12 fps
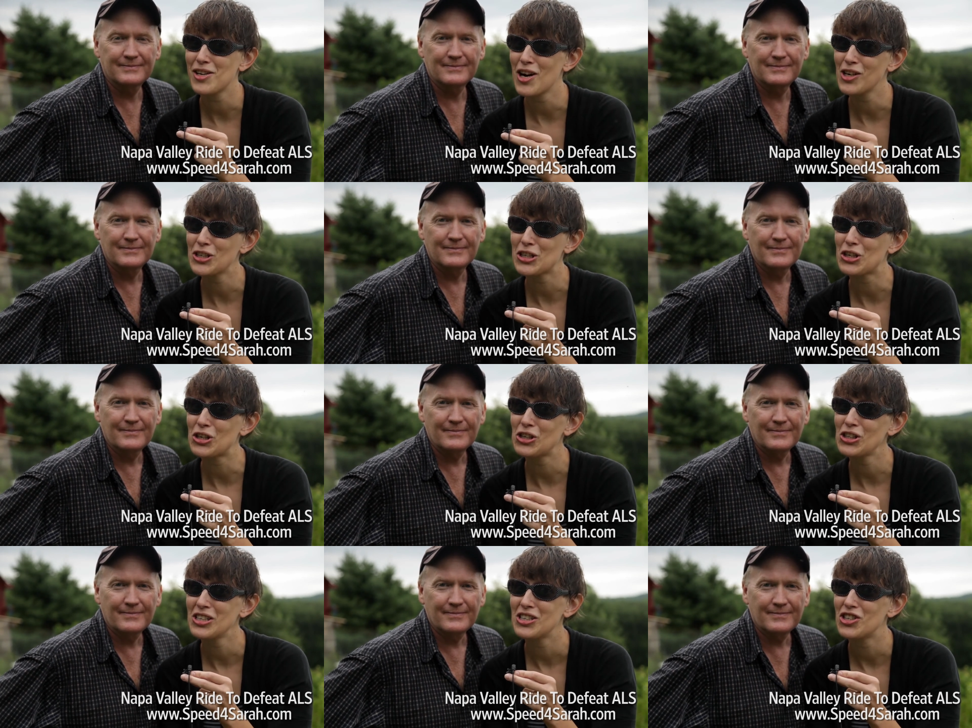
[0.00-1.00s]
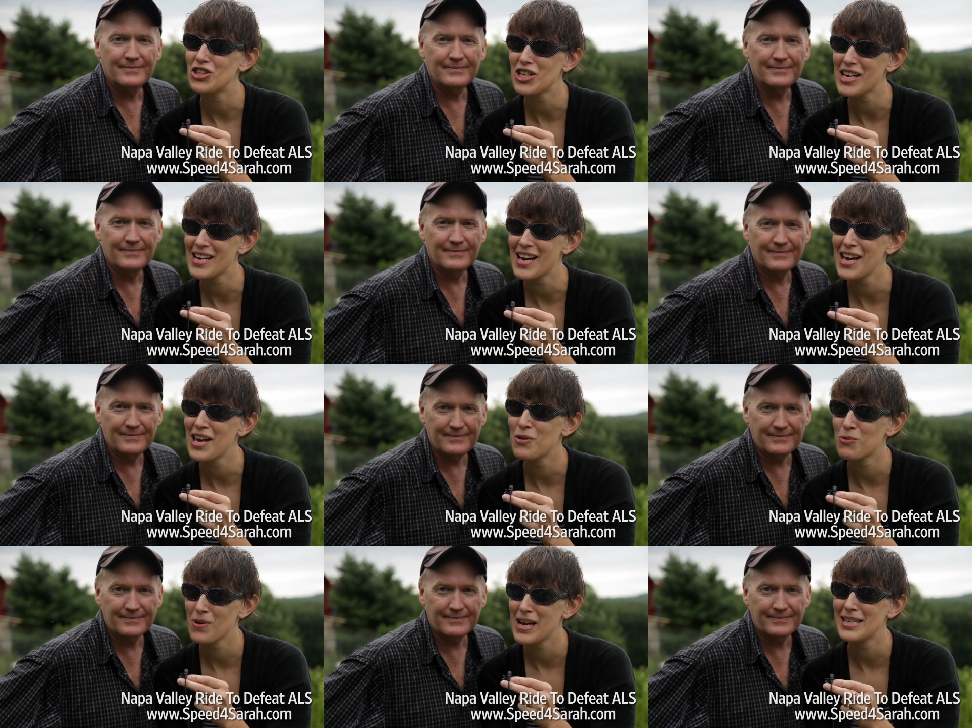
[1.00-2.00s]
Speaker 1: and uncle, Gina
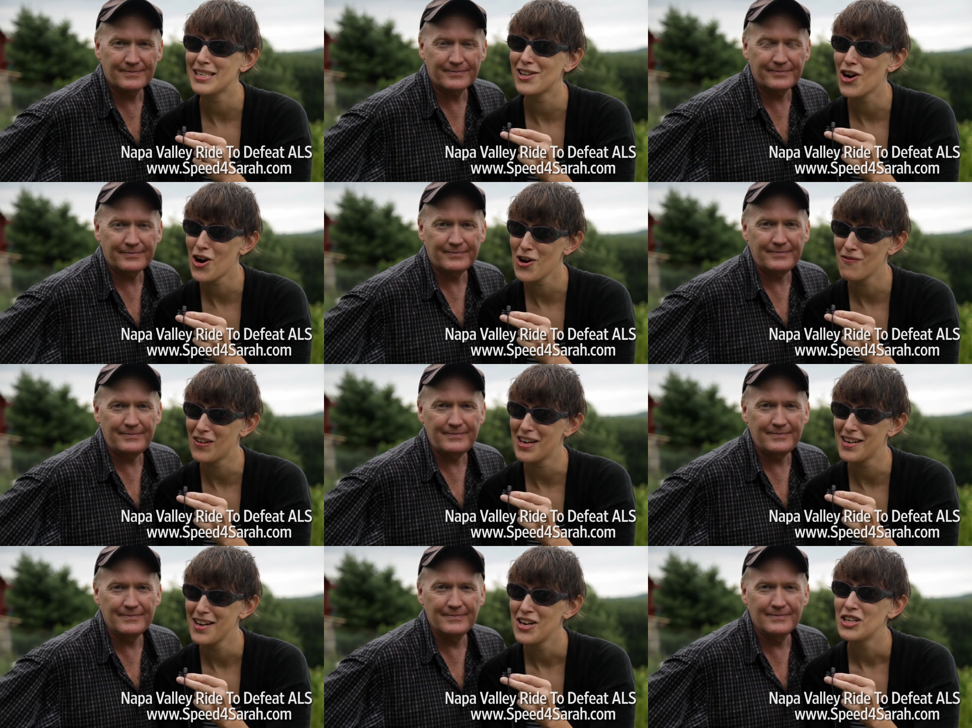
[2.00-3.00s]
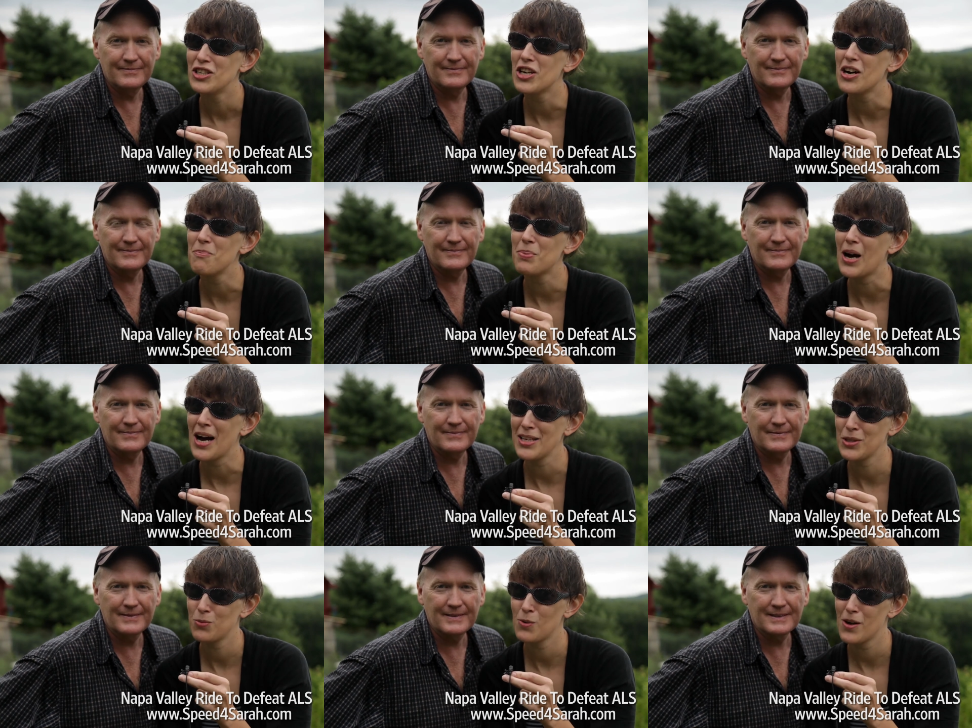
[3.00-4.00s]
and Randy Garvin, dump
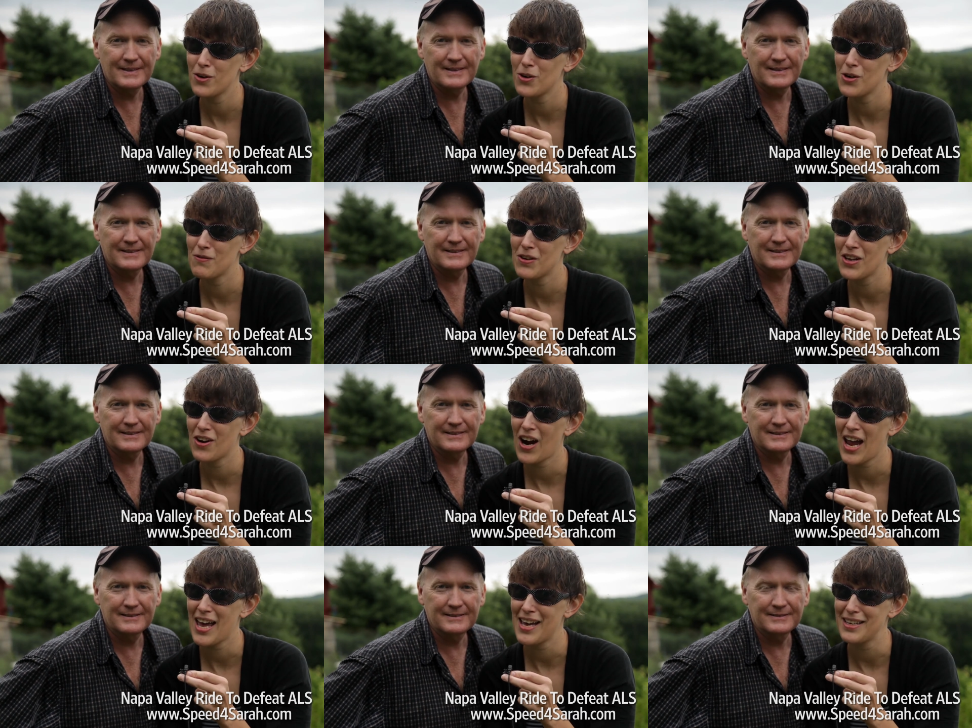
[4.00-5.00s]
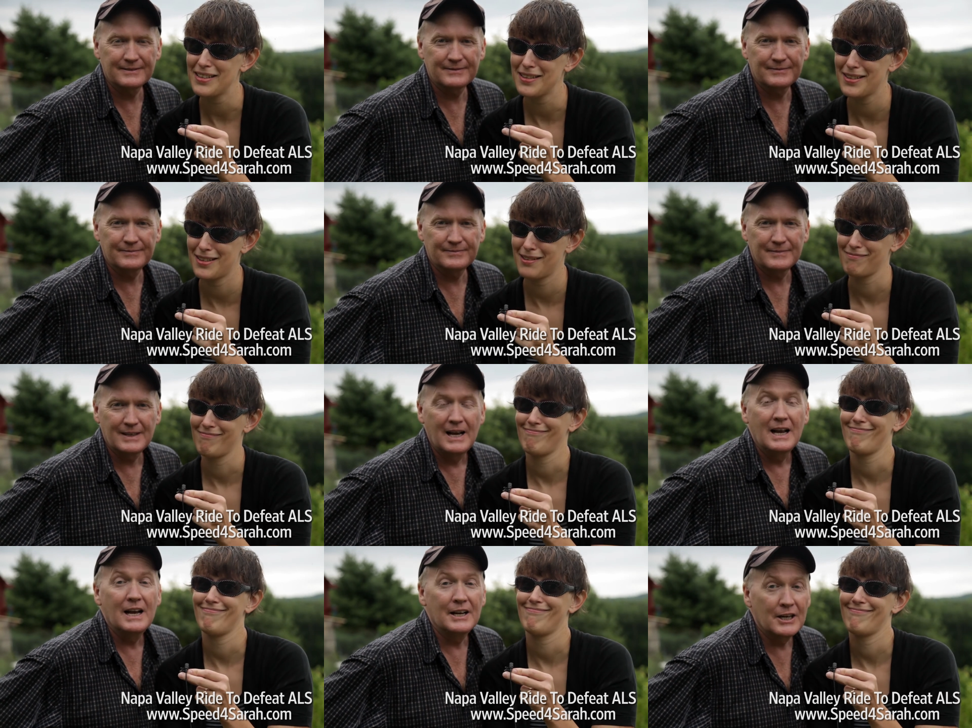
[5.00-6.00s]
ice water over their heads
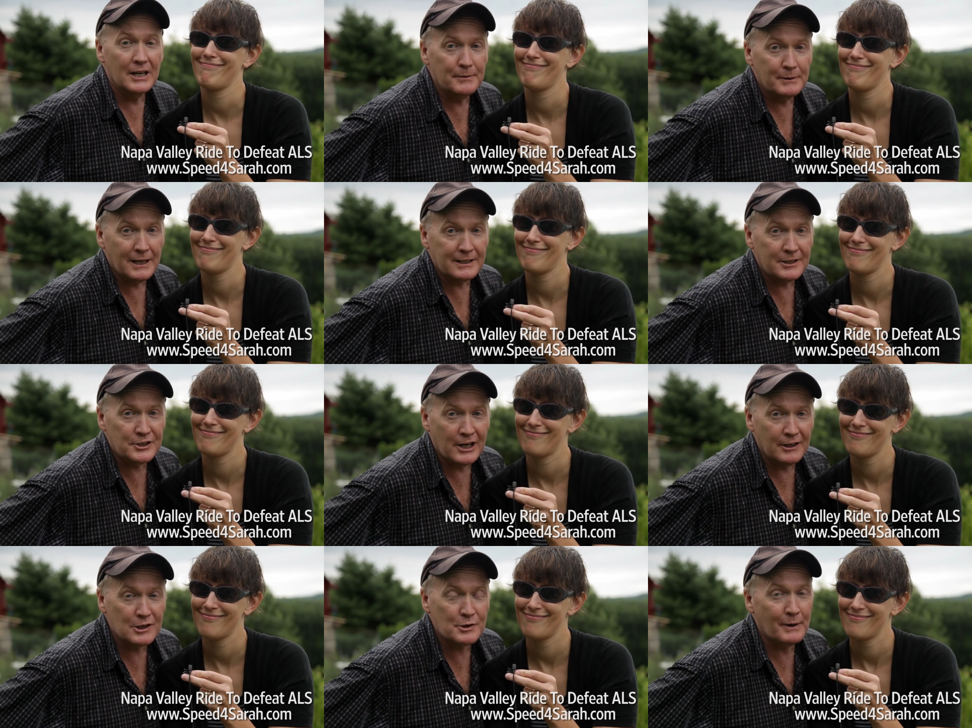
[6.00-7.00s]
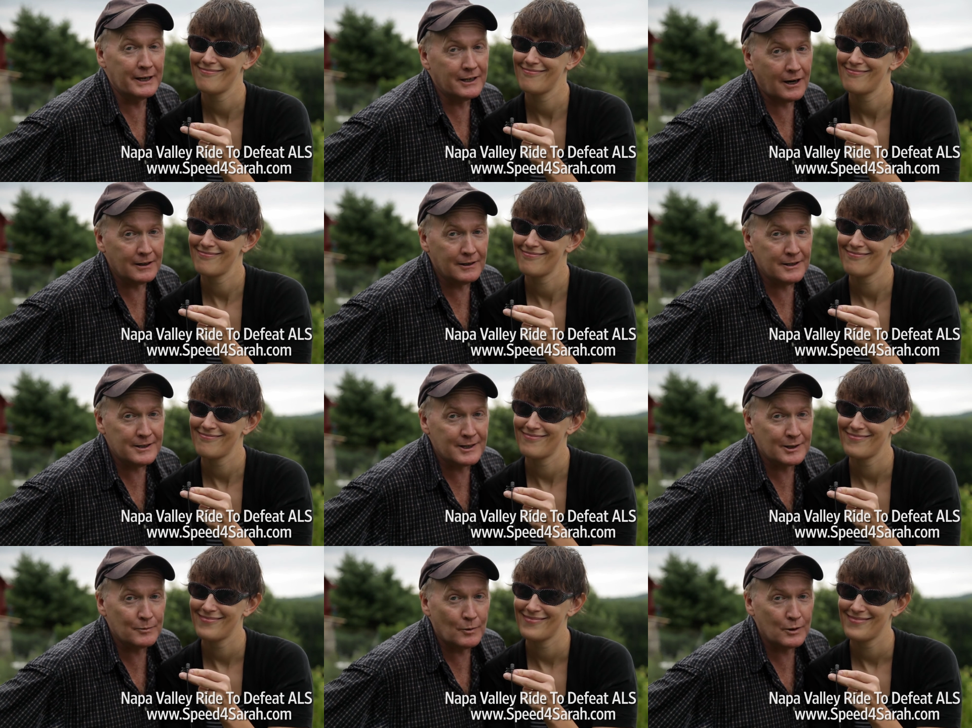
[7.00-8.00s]
Speaker 2: and I would like to challenge my colleagues
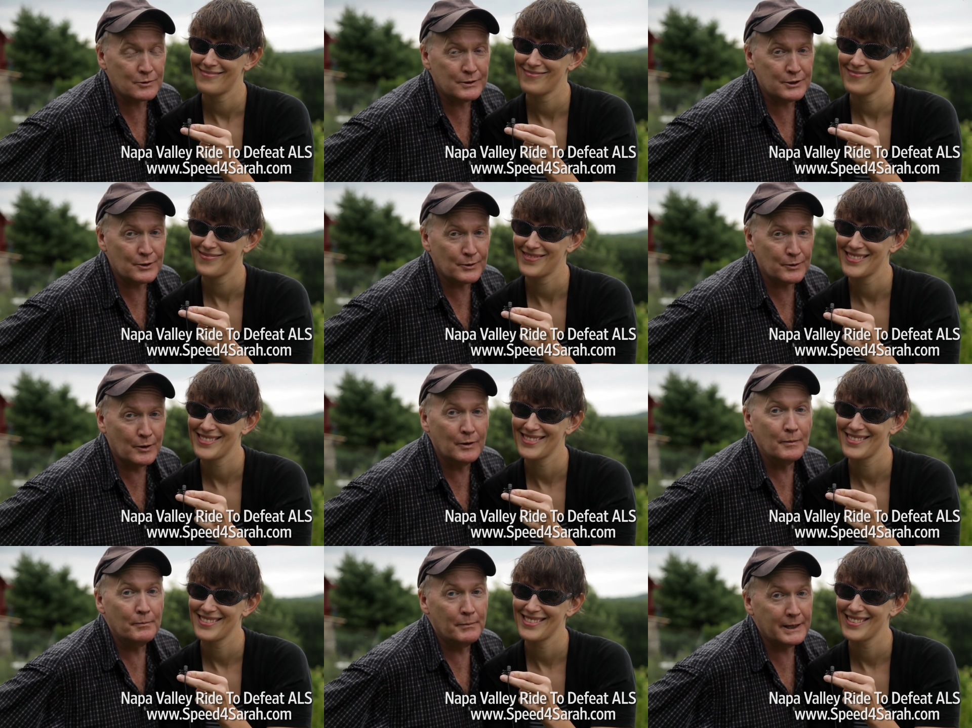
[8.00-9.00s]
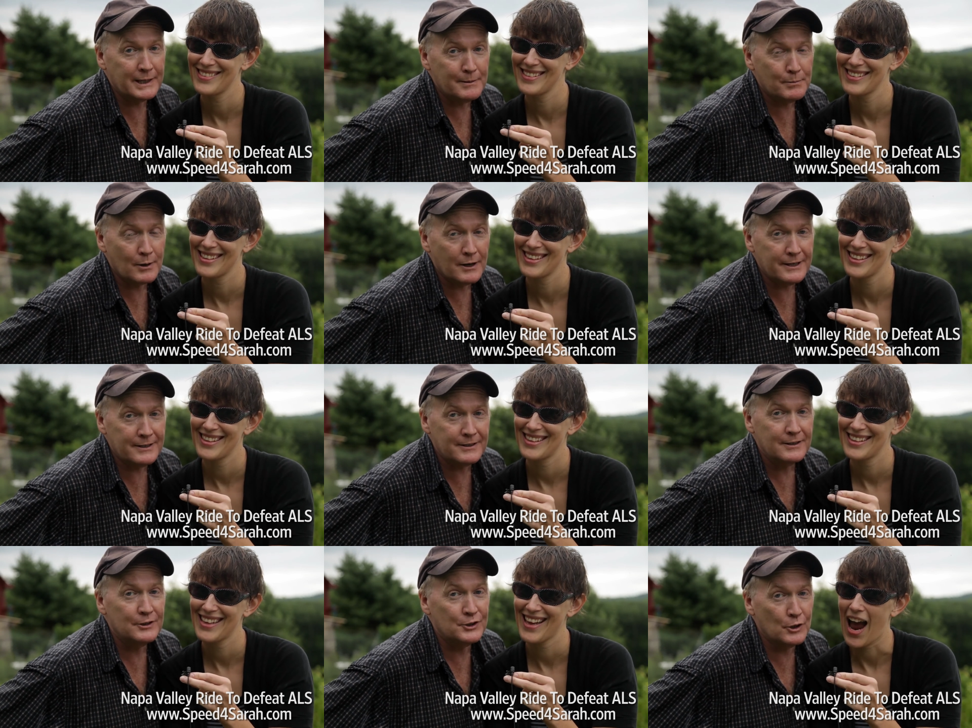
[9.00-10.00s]
at the Wall Street Journal, Becky Bright,
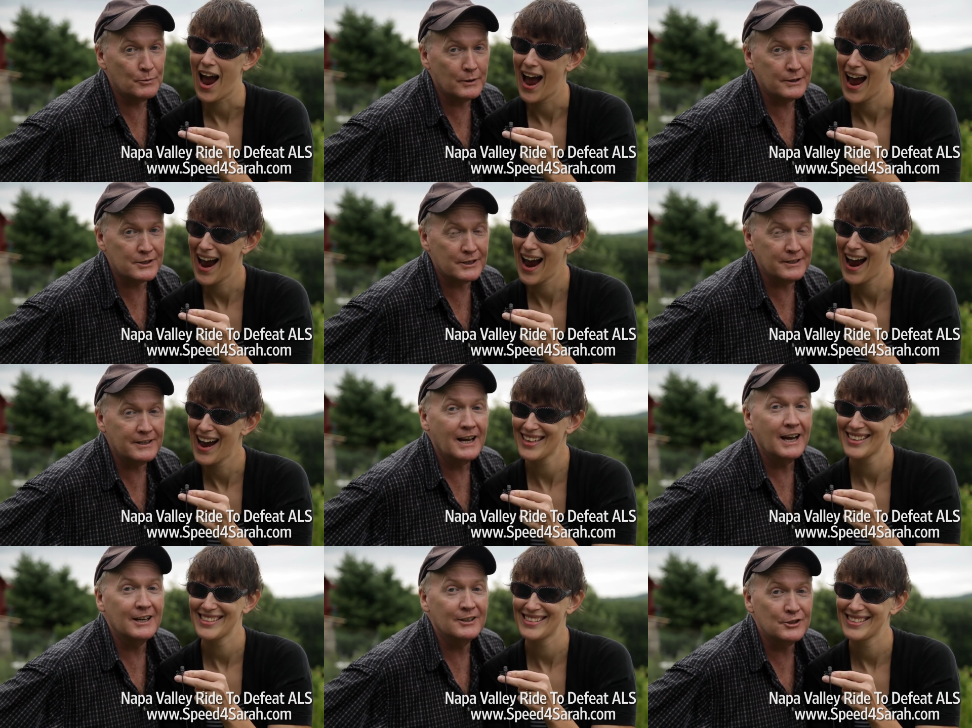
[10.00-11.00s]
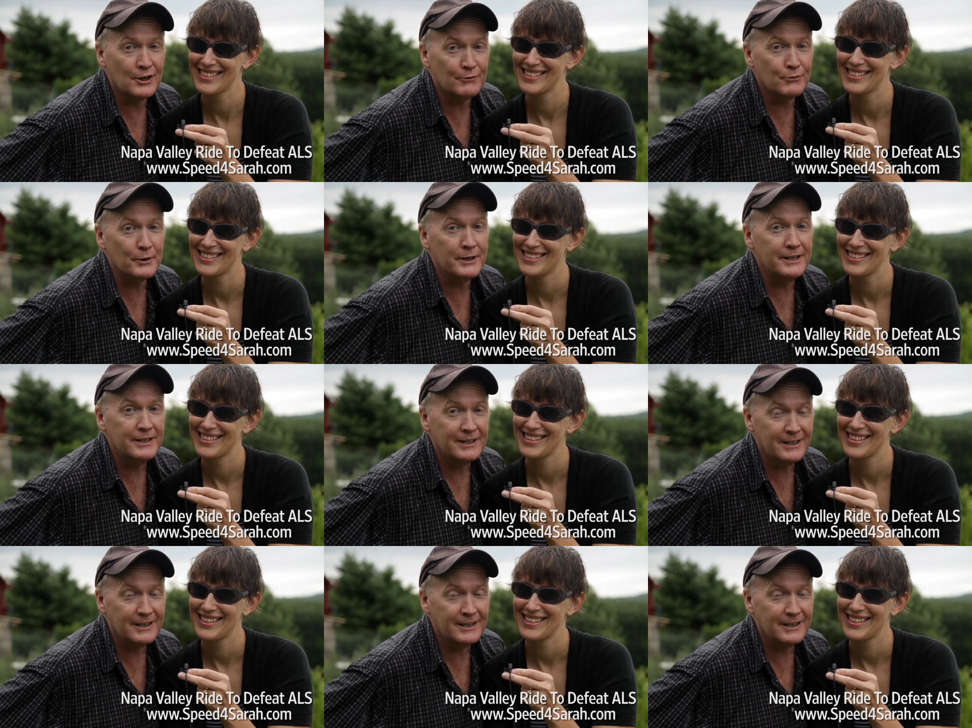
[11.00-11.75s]
Joe Brinson, and Jeffrey